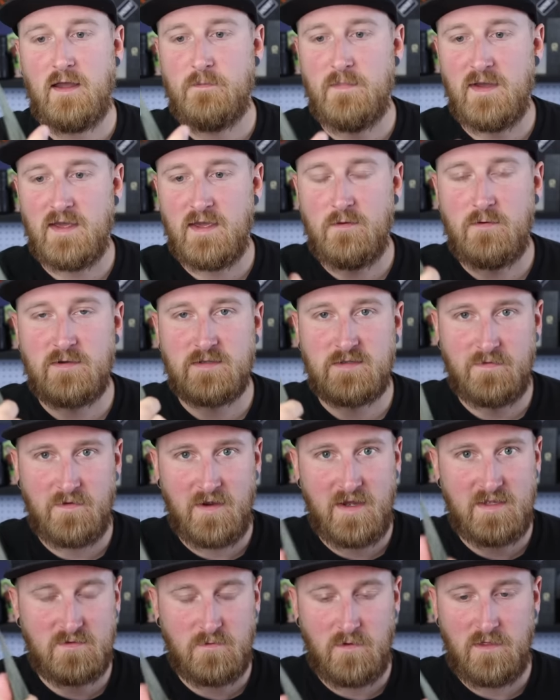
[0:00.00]
and Mickey was
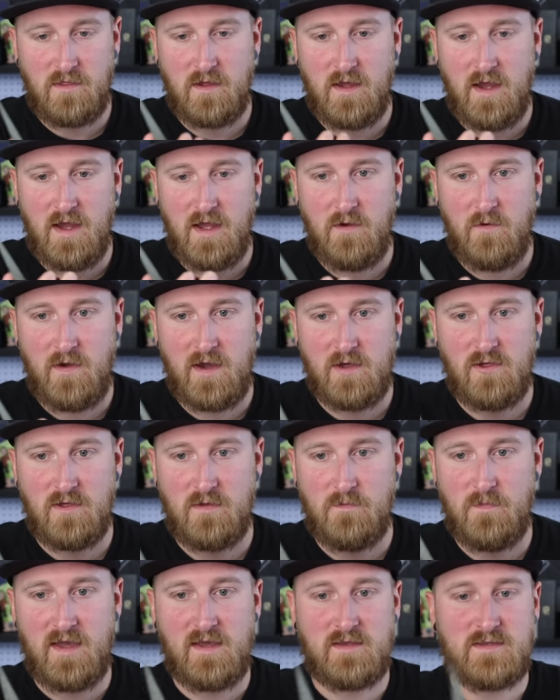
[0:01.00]
friends with the guy who actually
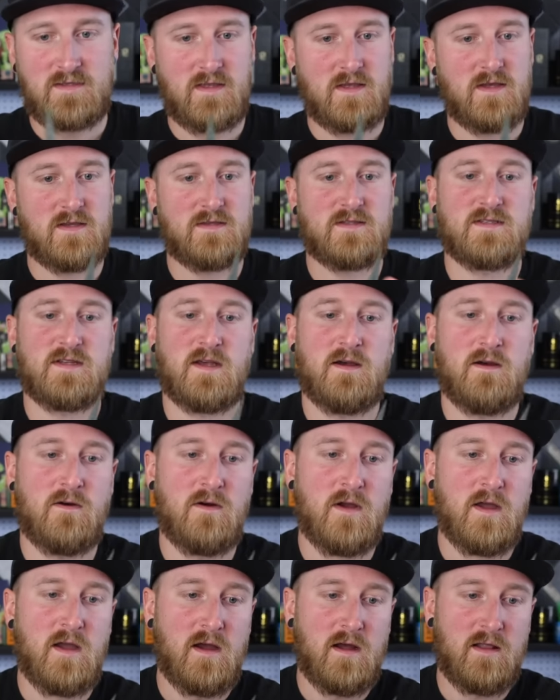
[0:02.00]
makes these,
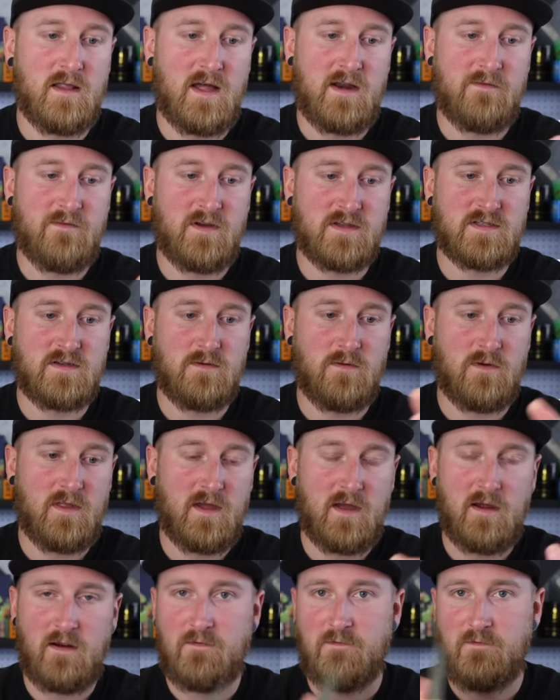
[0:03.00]
so a lot of us who were
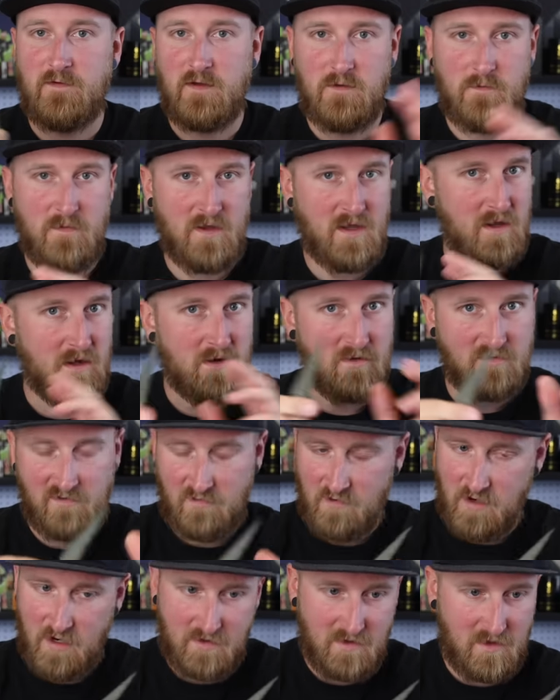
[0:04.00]
there filming and
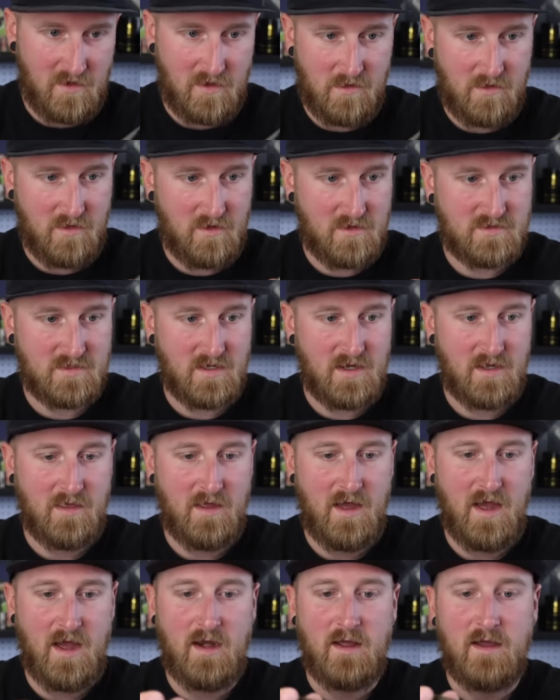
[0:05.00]
instructing and things like
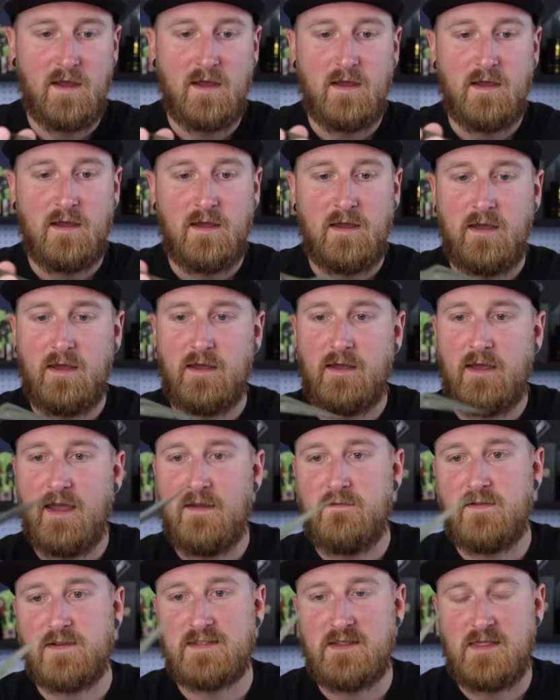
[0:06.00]
that, he
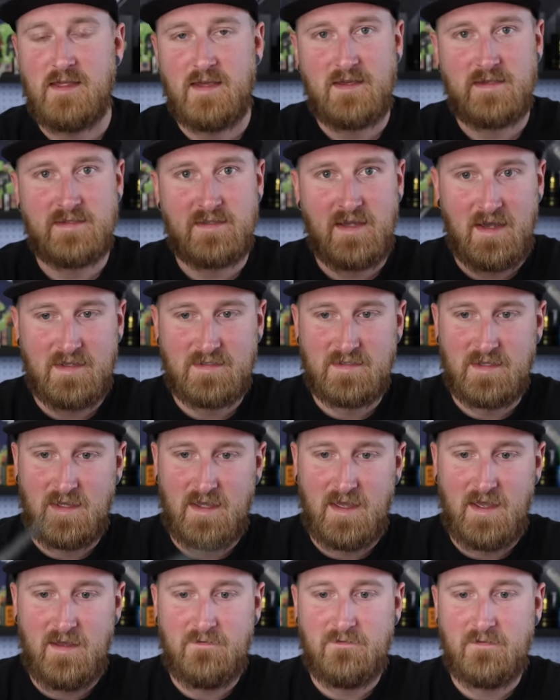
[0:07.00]
gave us these as a
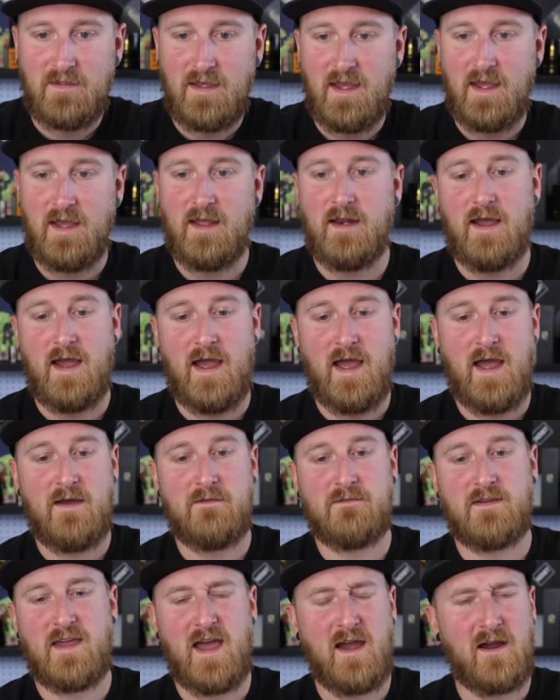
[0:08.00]
gift, and I
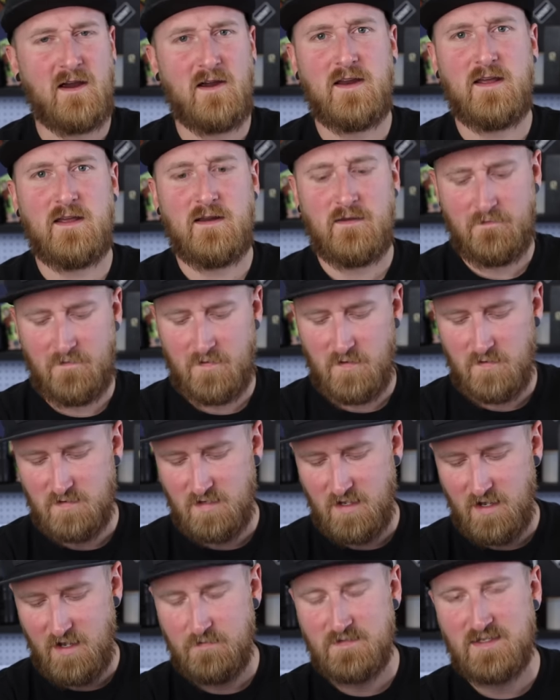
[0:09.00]
have carried it a few
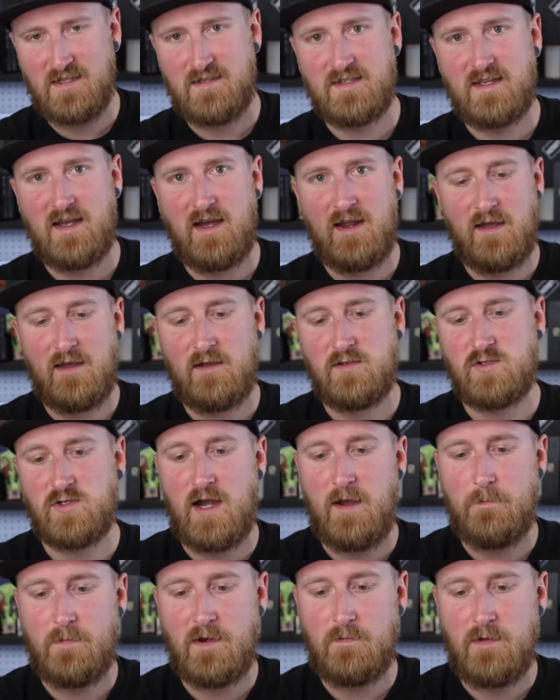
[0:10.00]
times. I just kind of
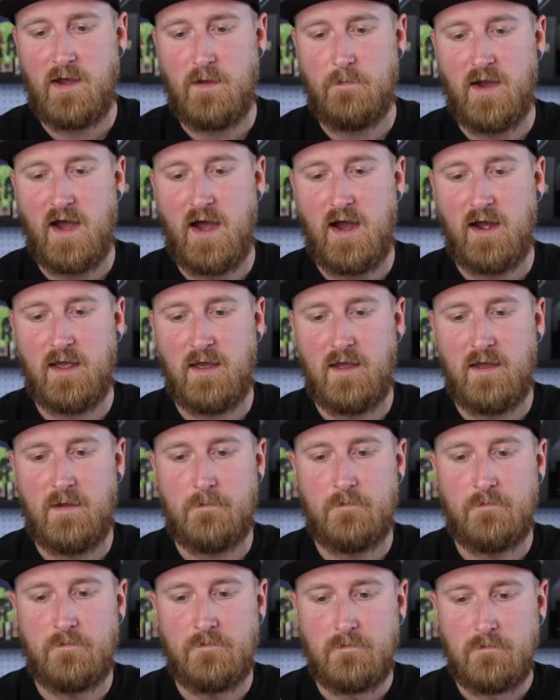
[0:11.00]
drop it in my
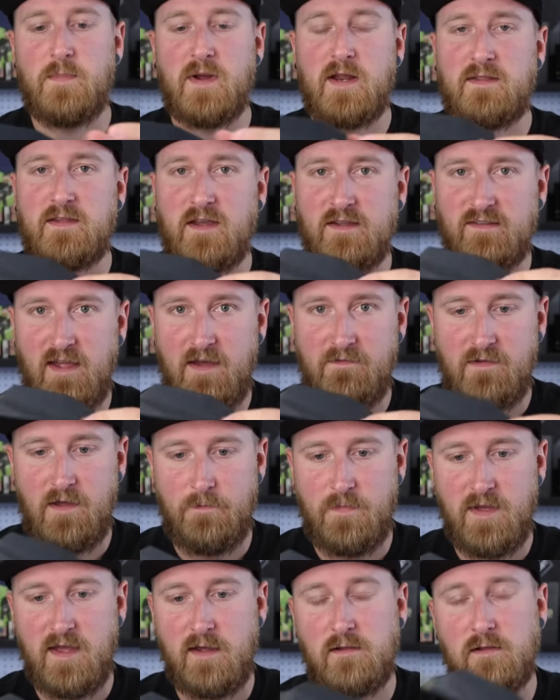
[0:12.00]
pocket, but it does have a
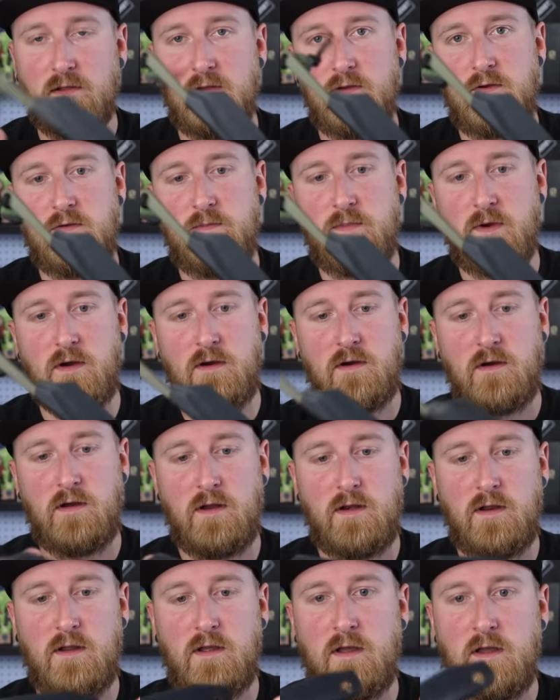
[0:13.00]
big loop
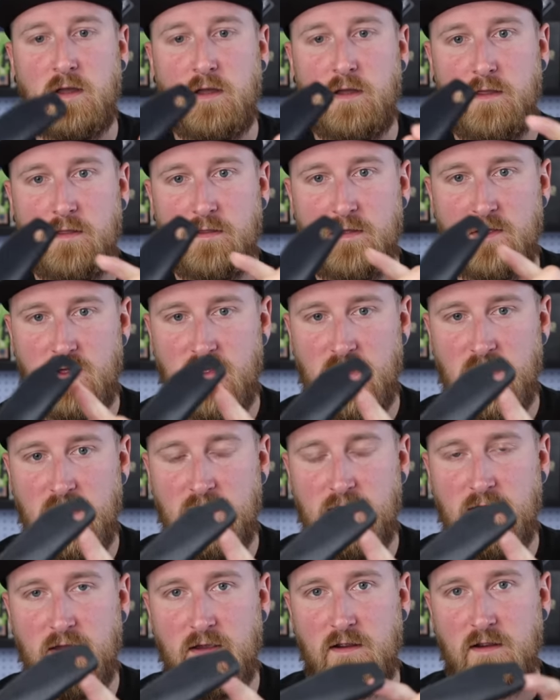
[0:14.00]
on the
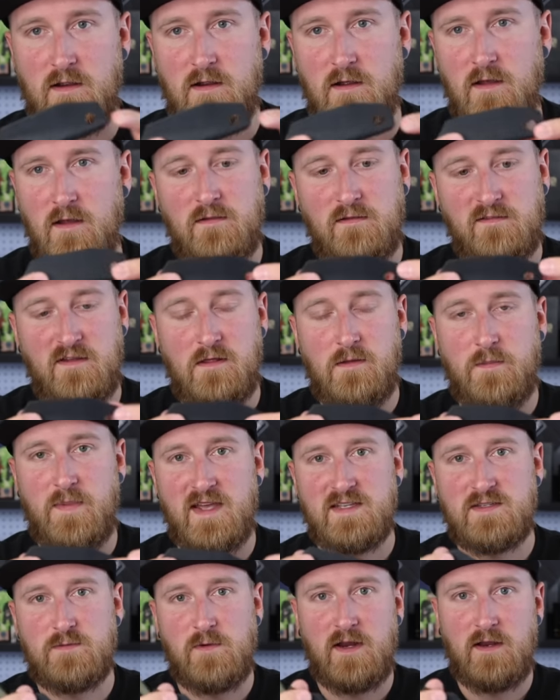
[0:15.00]
sheath here. So the
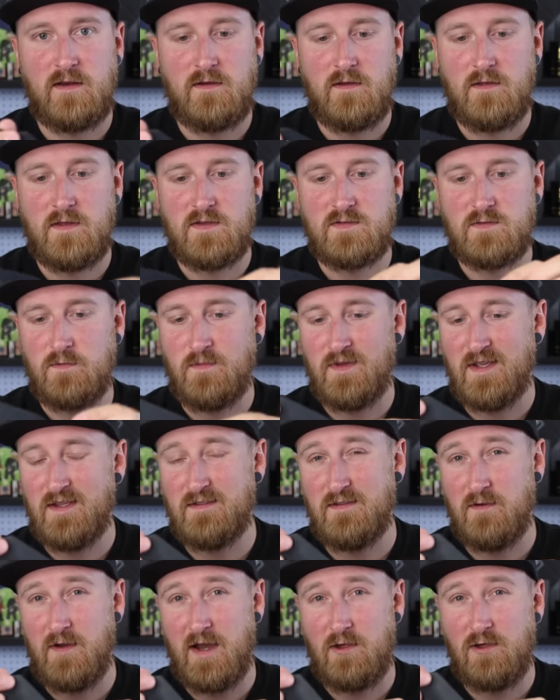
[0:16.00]
best way to do this would be
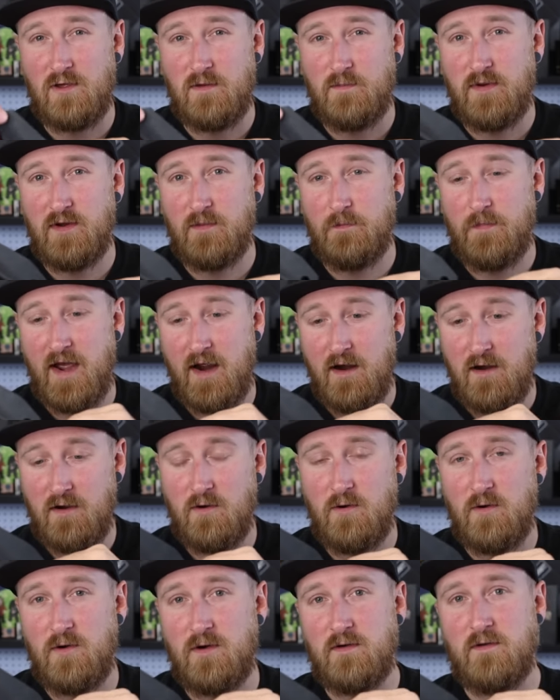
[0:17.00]
to actually put
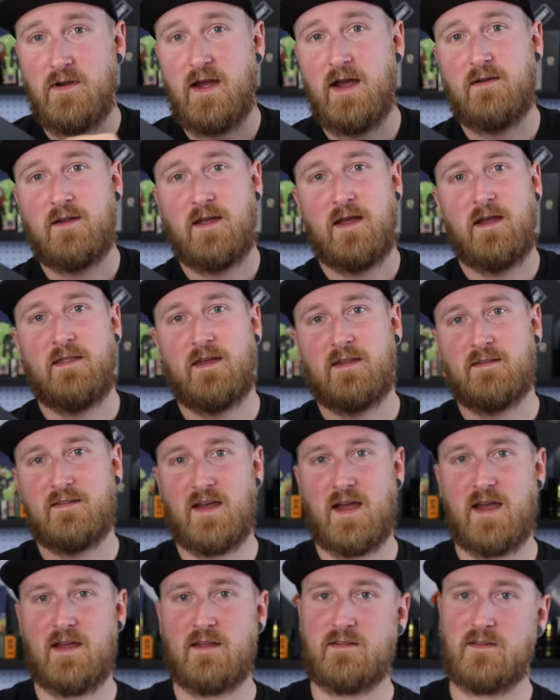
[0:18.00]
paracord around it and then
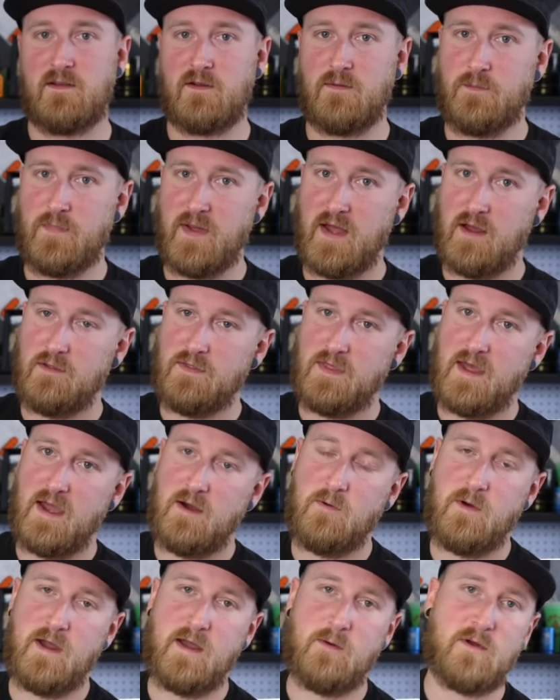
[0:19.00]
tie it to your belt.
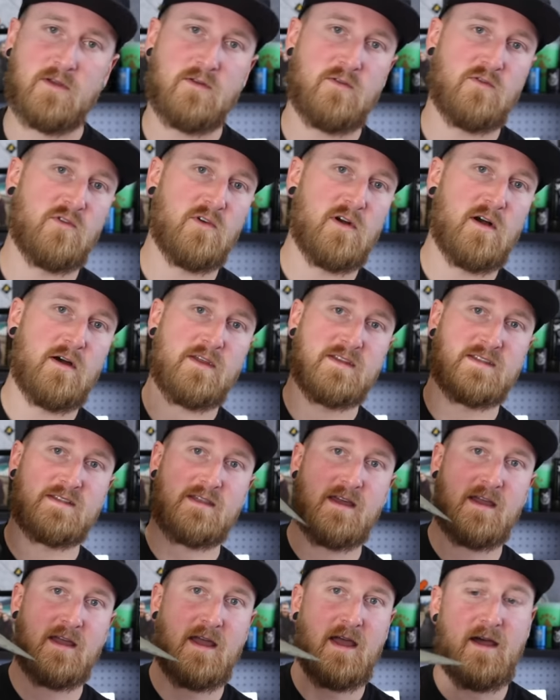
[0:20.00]
That way when you draw this
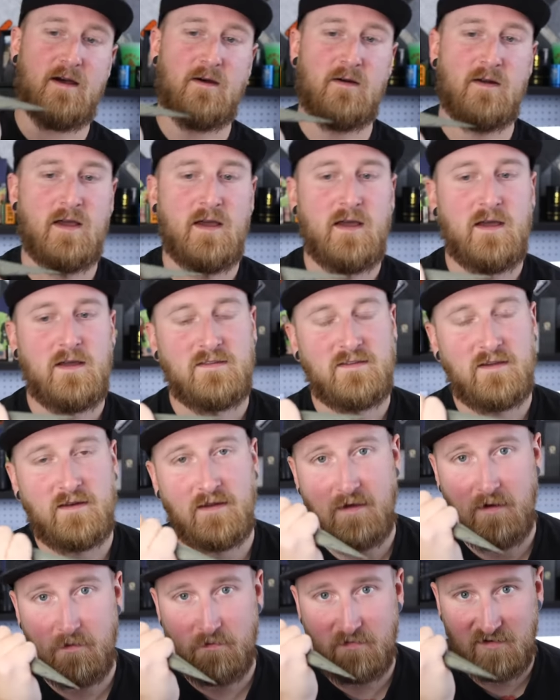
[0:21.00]
thing out, it's gonna
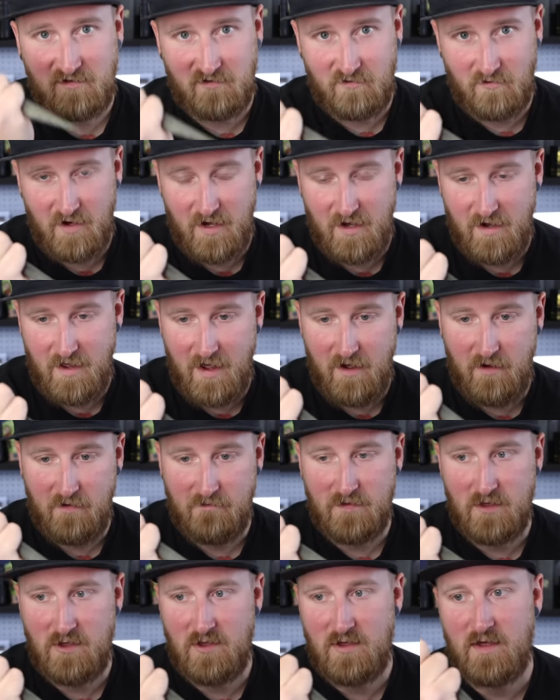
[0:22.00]
come straight out
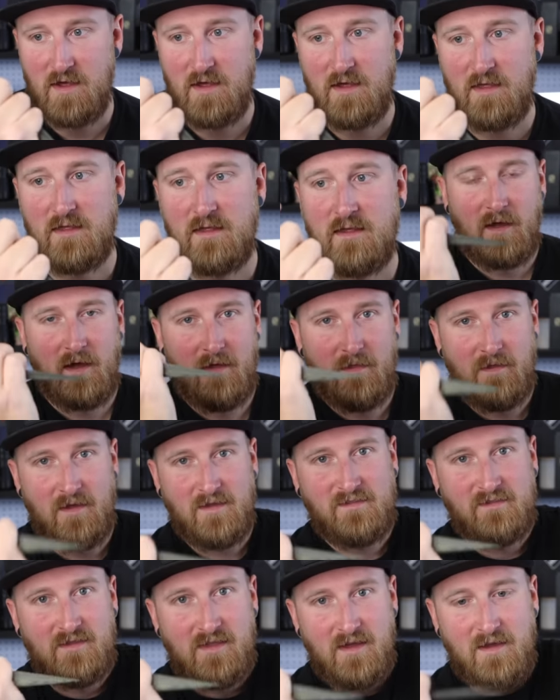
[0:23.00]
of the sheath, and
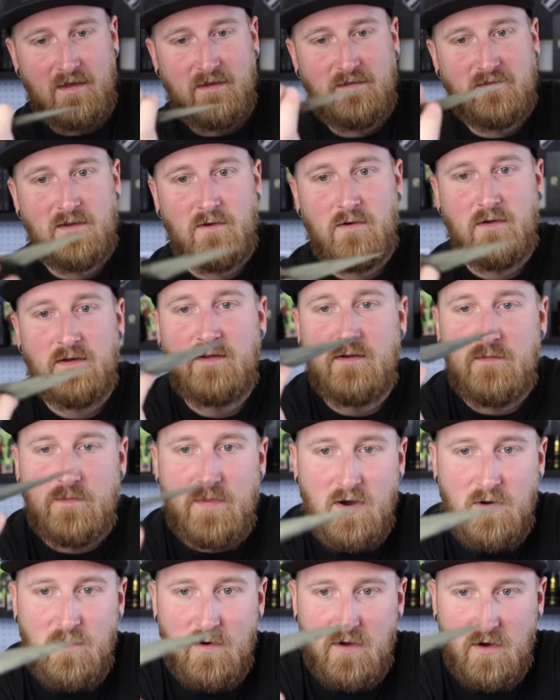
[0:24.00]
this thing is going to
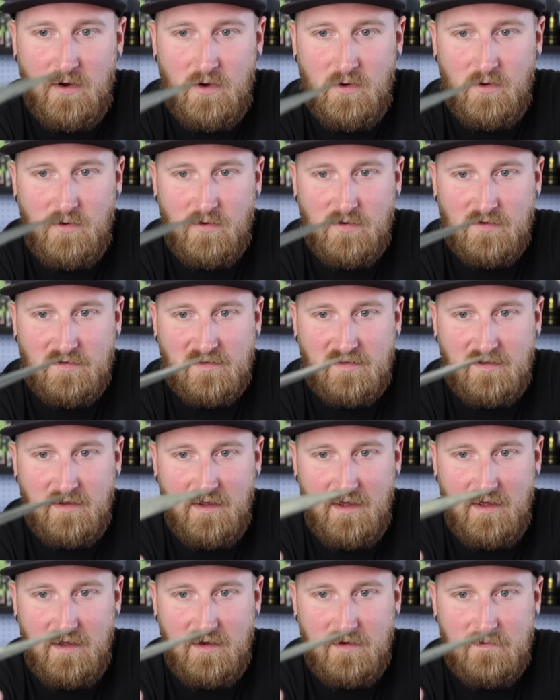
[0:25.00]
poke holes
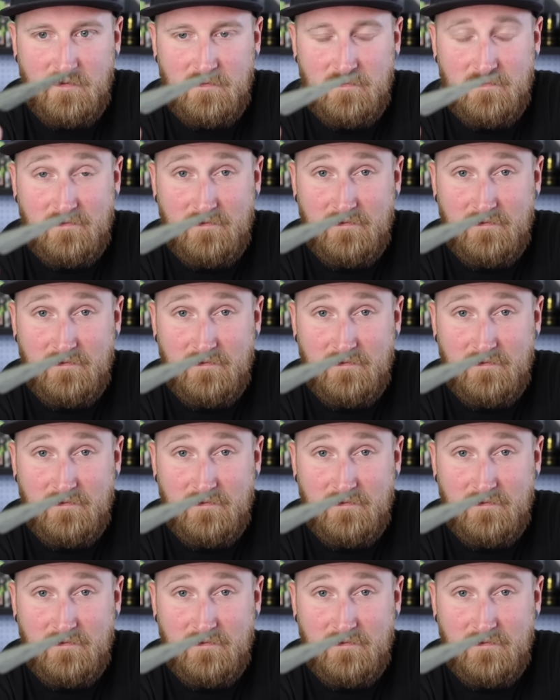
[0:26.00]
in